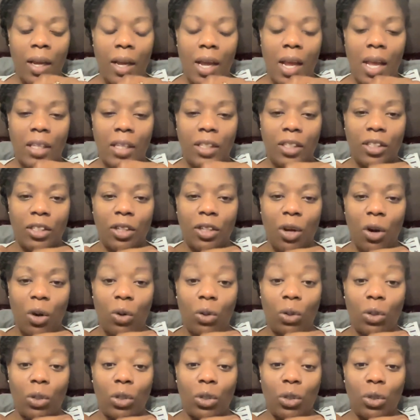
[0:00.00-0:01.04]
And
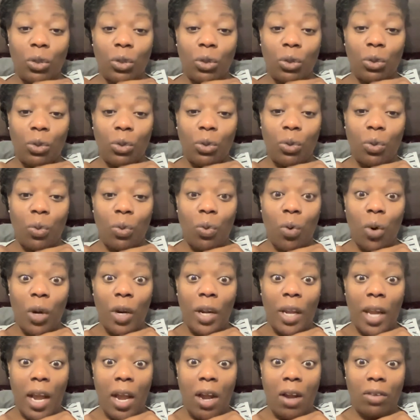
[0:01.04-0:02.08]
so to
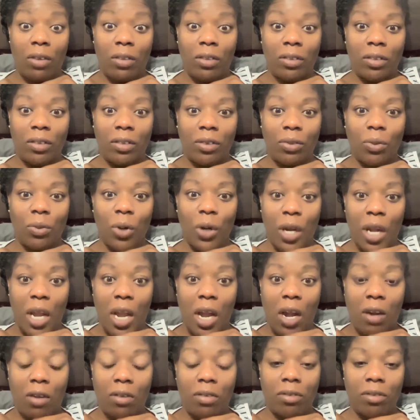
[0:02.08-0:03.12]
work out
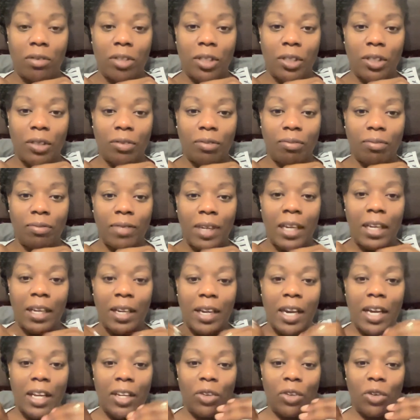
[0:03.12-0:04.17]
like
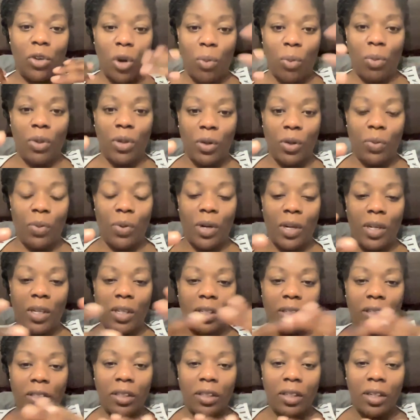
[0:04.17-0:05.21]
I normally
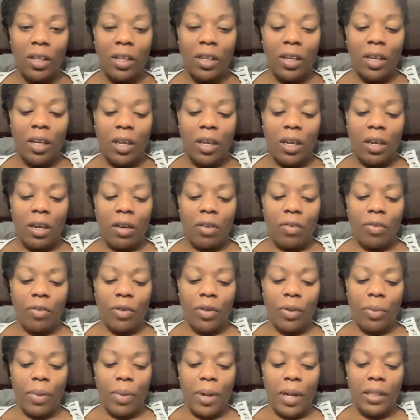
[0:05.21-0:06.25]
was for
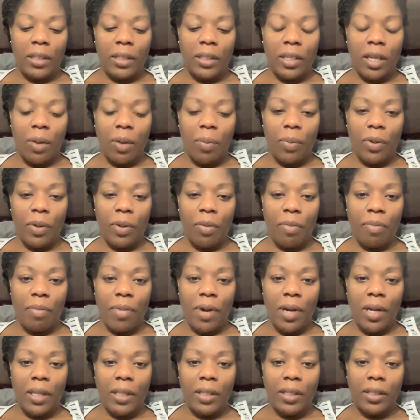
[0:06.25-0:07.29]
the past couple of
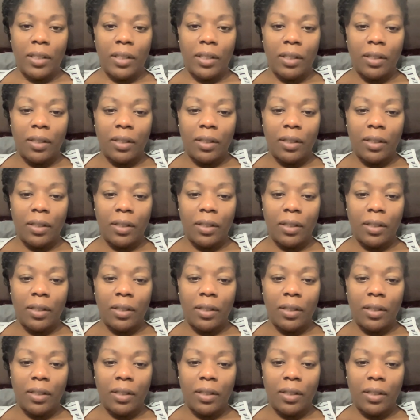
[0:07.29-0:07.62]
months,